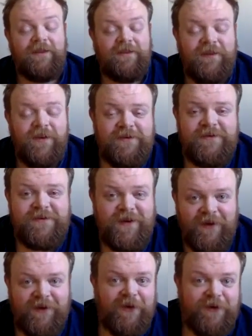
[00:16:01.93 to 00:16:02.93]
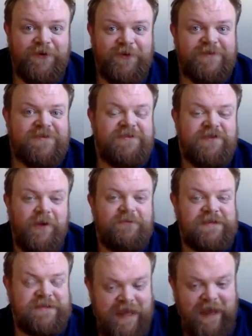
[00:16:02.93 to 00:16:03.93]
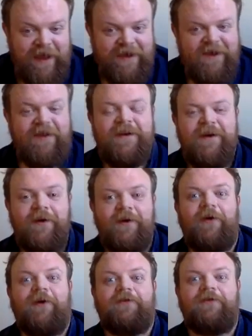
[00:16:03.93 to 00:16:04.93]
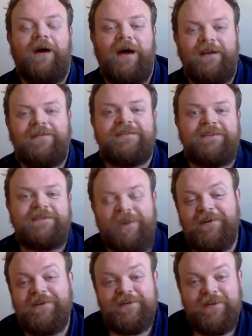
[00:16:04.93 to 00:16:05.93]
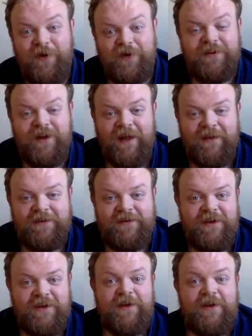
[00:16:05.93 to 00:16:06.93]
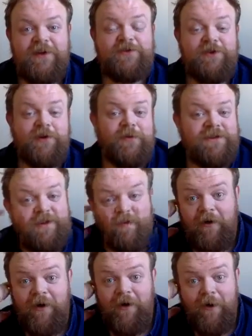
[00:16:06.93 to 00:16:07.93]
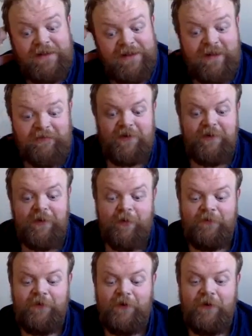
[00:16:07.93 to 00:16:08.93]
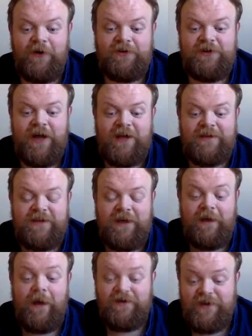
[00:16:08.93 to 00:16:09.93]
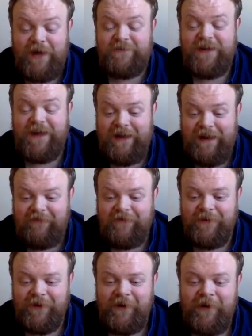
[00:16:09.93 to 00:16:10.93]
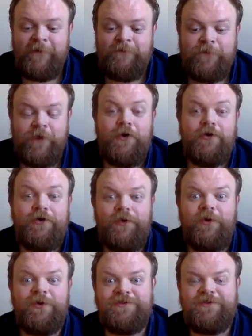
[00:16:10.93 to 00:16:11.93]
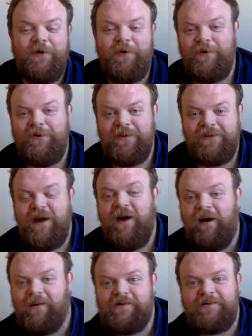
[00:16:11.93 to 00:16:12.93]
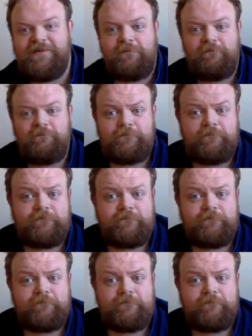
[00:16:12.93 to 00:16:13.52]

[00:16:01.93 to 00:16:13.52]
And thus concludes Chapter 10 of Alice's Adventures in Wonderland. Join me tomorrow at 11 o'clock for Chapter 11, Who Stole the Tarts?